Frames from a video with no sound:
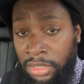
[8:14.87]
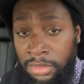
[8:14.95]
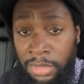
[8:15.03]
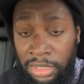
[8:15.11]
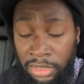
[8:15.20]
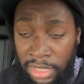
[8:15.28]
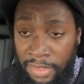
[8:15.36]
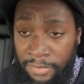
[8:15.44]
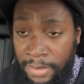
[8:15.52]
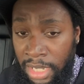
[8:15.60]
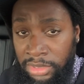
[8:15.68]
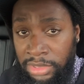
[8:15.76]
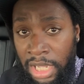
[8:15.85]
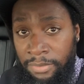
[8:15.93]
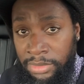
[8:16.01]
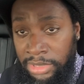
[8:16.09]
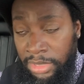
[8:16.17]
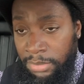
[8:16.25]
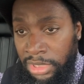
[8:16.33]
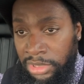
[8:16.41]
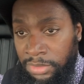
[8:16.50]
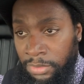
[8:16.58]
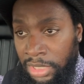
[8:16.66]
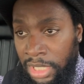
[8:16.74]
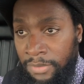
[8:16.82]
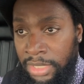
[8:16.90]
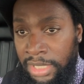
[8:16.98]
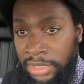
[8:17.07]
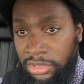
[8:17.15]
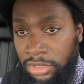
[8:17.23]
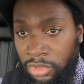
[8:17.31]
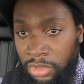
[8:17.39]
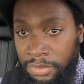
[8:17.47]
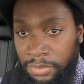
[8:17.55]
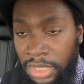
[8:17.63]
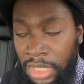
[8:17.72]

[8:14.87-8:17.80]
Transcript: Your mother left me outside for 10 minutes before they even answered the door.